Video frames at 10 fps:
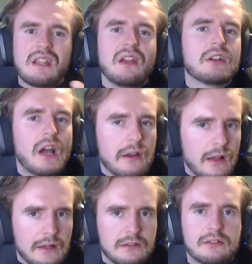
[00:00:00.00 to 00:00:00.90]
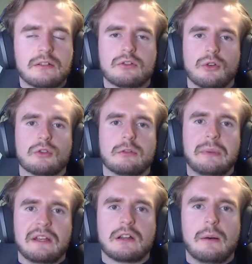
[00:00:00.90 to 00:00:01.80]
guidelines, so to
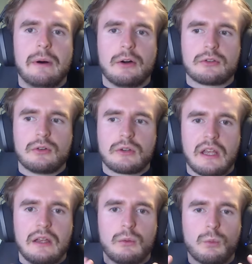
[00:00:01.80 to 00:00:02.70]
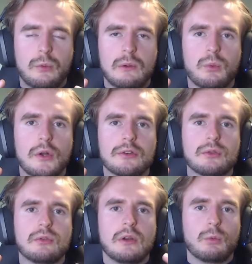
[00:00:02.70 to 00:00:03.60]
speak, about, okay, we
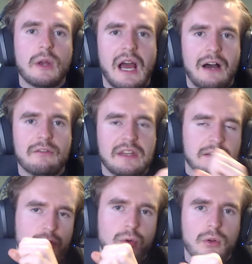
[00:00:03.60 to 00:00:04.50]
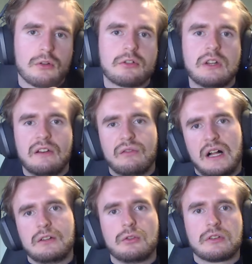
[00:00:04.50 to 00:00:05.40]
have these goals and
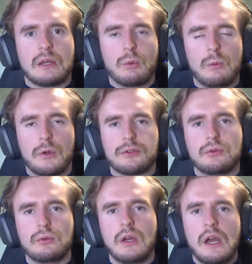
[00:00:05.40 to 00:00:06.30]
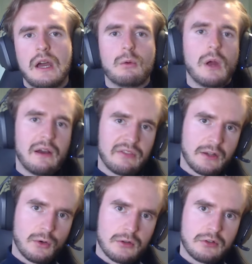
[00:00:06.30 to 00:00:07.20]
values that we have the
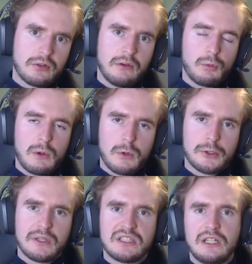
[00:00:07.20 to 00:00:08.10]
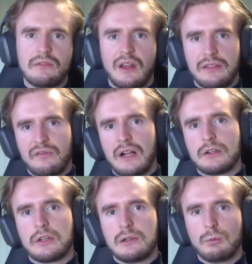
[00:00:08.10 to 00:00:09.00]
goals we want to achieve and the
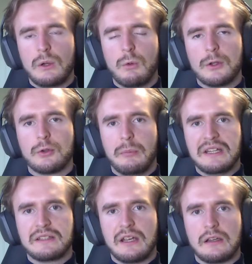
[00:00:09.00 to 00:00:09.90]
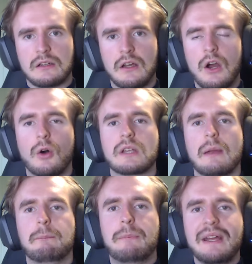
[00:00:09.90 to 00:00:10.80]
values we want to maintain. Okay,
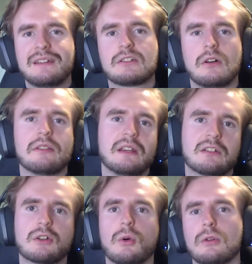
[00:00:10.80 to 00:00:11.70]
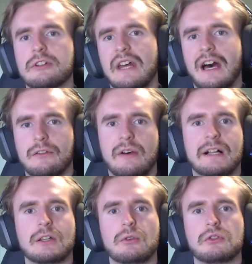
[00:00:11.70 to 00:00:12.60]
based on these goals and
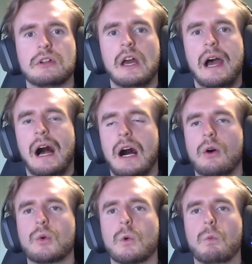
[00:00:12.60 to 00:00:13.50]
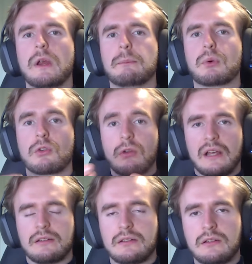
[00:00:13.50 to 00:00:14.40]
values, how can we
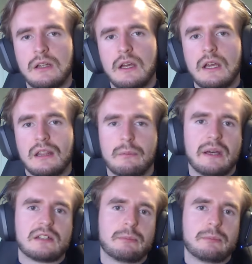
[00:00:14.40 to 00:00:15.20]
progress in the best